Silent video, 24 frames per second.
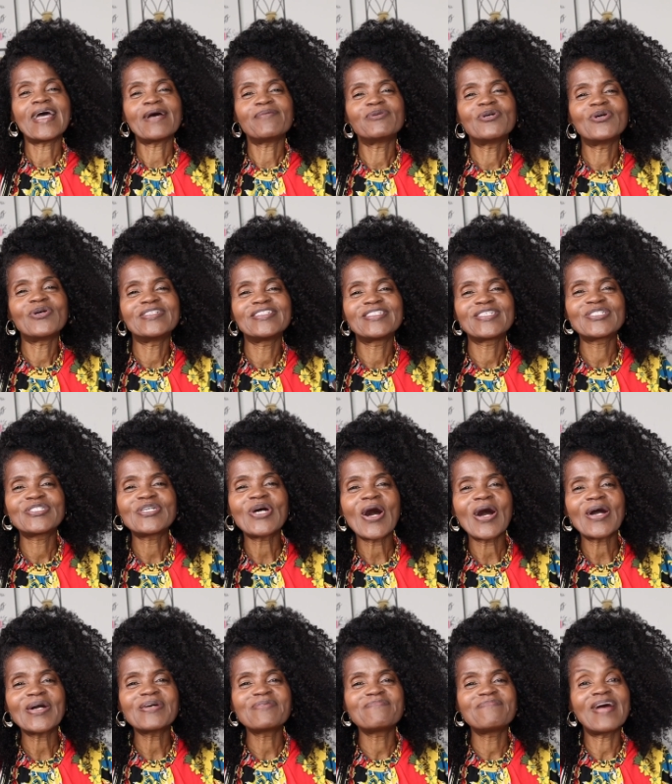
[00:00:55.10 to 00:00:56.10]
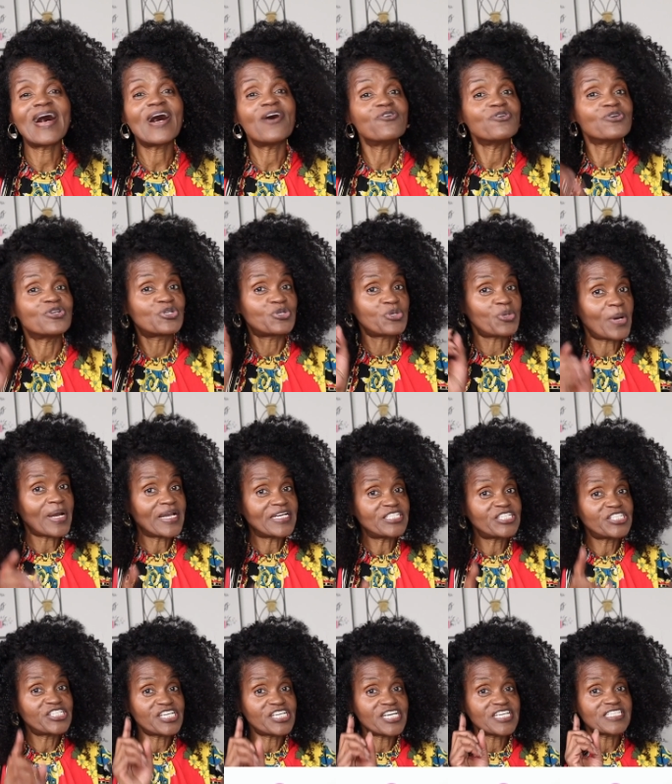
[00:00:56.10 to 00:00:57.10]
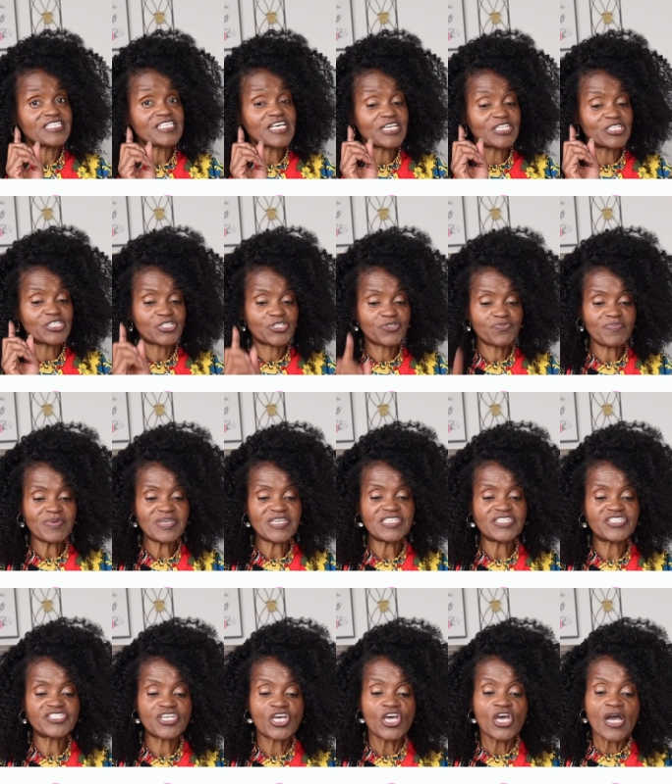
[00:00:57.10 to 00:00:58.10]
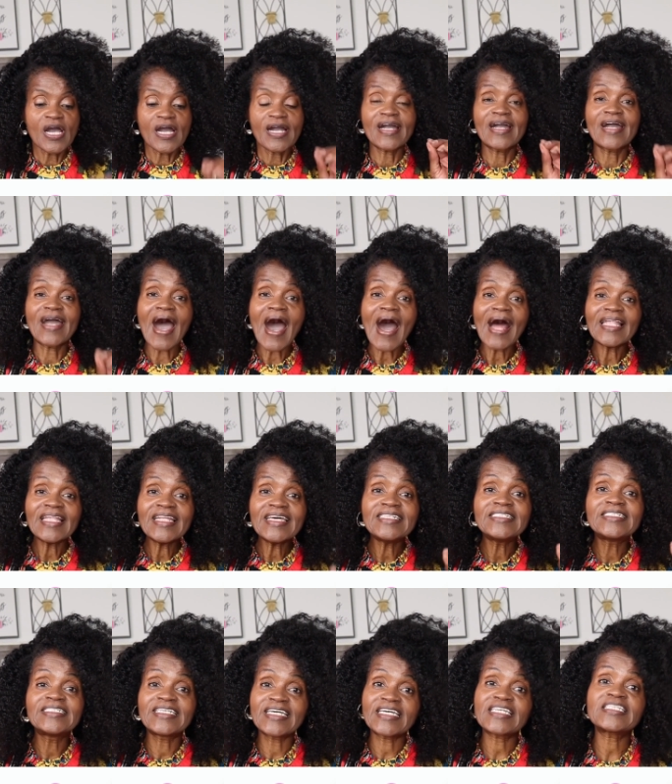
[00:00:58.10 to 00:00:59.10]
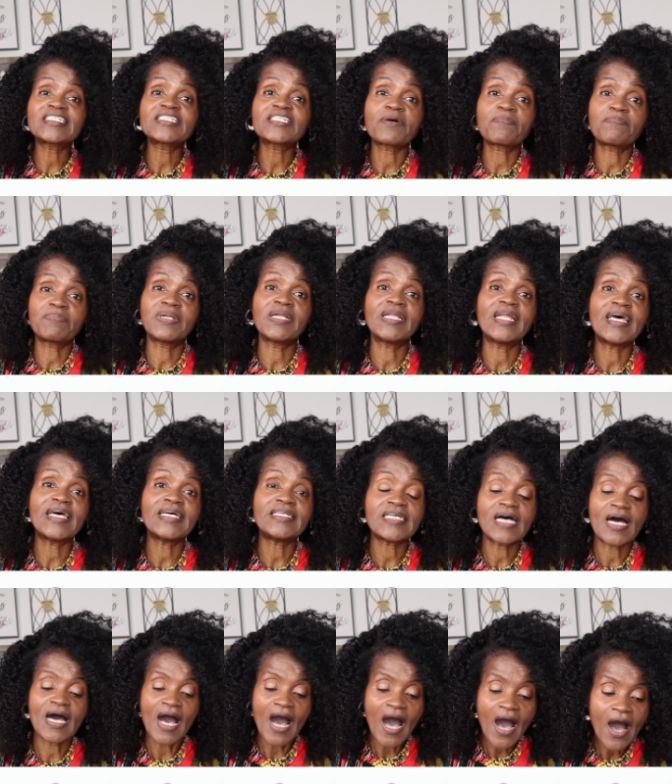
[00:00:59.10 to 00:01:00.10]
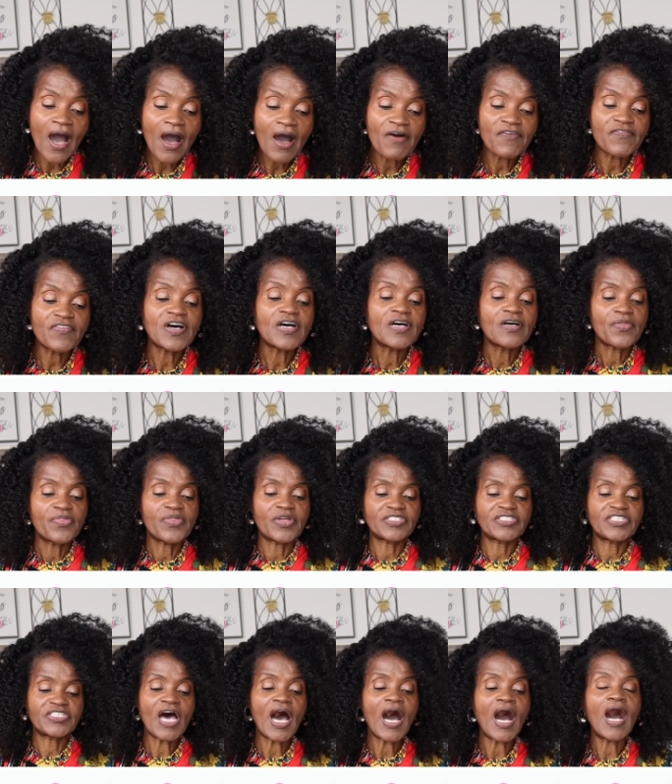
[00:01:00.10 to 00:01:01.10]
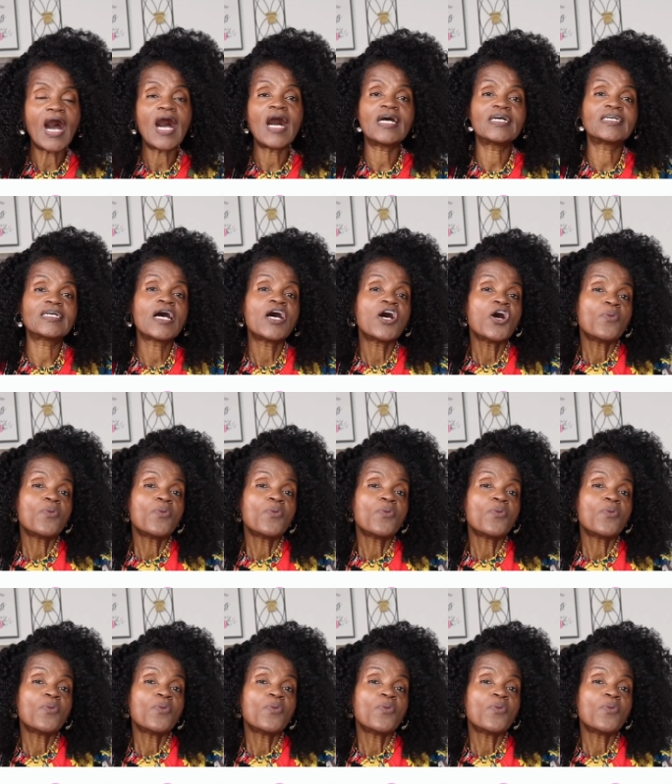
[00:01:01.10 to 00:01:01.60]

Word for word: I'm going to talk about gracious speech, godly discipline of the tongue.